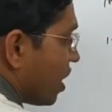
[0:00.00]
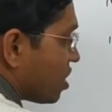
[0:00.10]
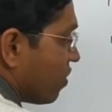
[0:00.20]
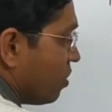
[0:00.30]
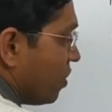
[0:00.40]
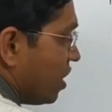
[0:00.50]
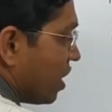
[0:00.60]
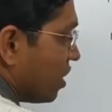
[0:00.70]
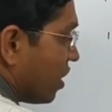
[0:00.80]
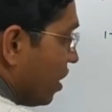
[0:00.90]
as 1
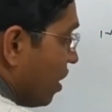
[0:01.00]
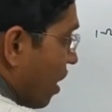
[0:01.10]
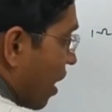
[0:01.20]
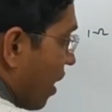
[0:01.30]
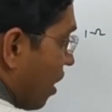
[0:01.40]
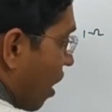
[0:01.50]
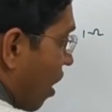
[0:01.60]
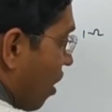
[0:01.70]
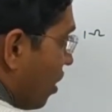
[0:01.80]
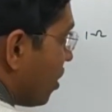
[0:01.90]
millihenry and
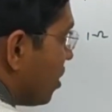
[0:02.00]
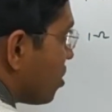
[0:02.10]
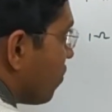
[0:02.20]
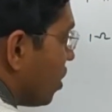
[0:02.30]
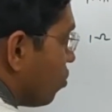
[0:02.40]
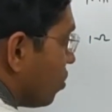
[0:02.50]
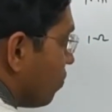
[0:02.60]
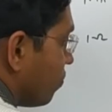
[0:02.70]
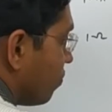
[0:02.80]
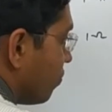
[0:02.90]
R is 1 ohm.
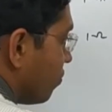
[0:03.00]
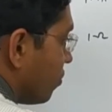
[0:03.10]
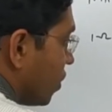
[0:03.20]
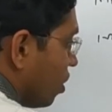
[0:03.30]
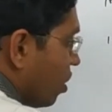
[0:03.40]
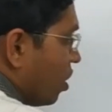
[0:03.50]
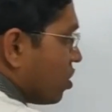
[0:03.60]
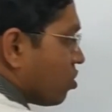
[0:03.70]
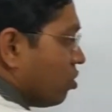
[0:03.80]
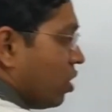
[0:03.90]

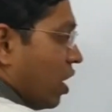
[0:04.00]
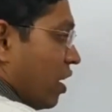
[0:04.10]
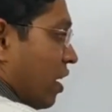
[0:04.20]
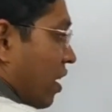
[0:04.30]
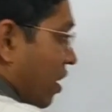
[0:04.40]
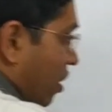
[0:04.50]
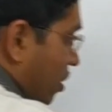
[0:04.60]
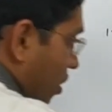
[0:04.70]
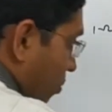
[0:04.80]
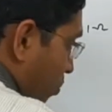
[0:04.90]
So
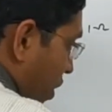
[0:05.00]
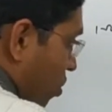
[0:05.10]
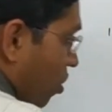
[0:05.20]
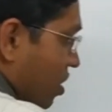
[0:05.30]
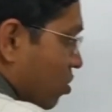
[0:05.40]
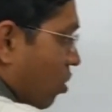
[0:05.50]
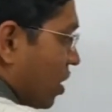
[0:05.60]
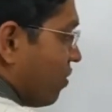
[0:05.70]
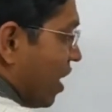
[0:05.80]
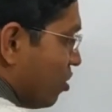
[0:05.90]
because all
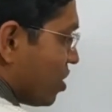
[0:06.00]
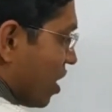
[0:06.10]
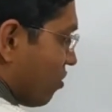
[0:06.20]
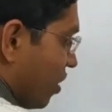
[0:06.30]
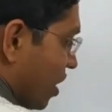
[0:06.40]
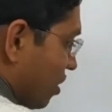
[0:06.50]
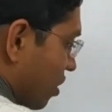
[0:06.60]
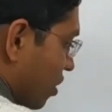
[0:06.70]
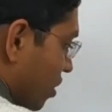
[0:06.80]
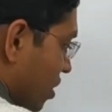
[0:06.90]
the values are
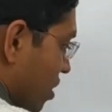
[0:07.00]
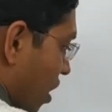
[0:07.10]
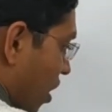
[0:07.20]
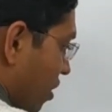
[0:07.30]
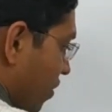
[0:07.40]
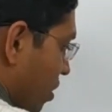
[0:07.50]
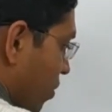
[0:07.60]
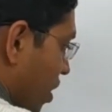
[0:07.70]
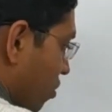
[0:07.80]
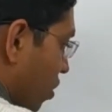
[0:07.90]
1, this I will
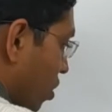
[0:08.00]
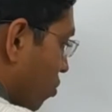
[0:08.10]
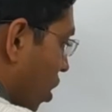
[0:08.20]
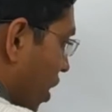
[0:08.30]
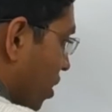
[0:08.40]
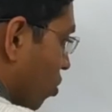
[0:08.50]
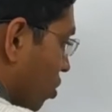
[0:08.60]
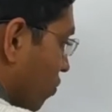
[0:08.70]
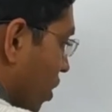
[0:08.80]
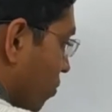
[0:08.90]
be equal to I
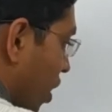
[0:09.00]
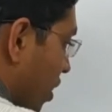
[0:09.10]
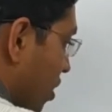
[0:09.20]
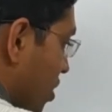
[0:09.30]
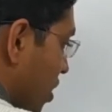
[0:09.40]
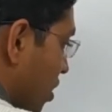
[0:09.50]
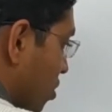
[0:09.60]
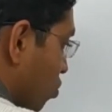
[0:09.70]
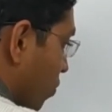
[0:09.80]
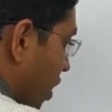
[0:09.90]
naught 1 minus e
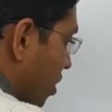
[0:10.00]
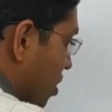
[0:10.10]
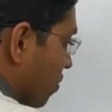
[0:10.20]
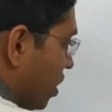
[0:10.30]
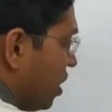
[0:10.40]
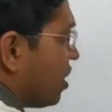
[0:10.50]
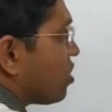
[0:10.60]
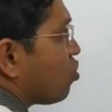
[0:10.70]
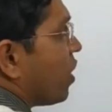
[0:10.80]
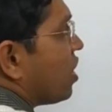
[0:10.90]
raised to minus 1. E
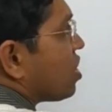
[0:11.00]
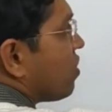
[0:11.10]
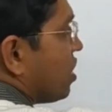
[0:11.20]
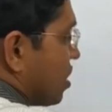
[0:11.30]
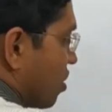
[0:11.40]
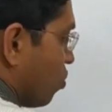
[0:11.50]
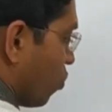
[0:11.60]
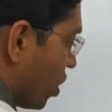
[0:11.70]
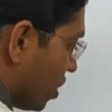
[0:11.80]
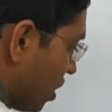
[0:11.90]
raised to minus 1 is
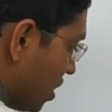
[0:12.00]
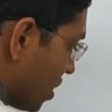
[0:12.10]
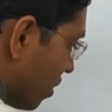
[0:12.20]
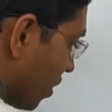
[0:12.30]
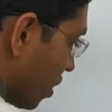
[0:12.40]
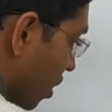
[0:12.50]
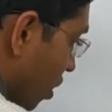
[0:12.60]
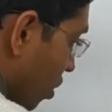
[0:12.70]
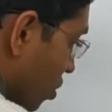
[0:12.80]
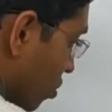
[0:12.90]
0.37.
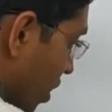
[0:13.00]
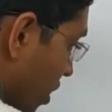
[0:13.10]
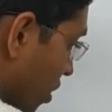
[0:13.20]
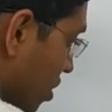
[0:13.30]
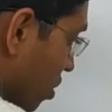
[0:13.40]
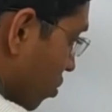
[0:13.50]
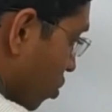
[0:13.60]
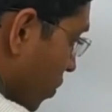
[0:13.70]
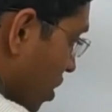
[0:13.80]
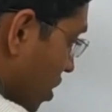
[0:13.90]
So it turns out to
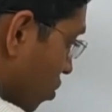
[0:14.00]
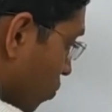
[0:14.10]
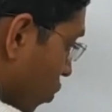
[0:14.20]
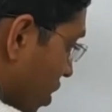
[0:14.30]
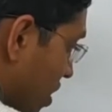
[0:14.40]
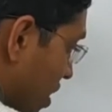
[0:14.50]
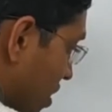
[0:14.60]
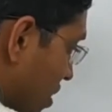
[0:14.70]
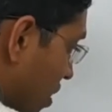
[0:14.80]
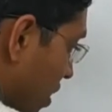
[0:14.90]
be
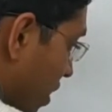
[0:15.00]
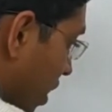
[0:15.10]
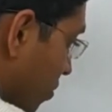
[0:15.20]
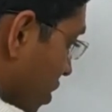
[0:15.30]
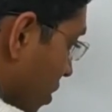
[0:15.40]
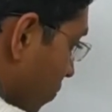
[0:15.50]
0.63 times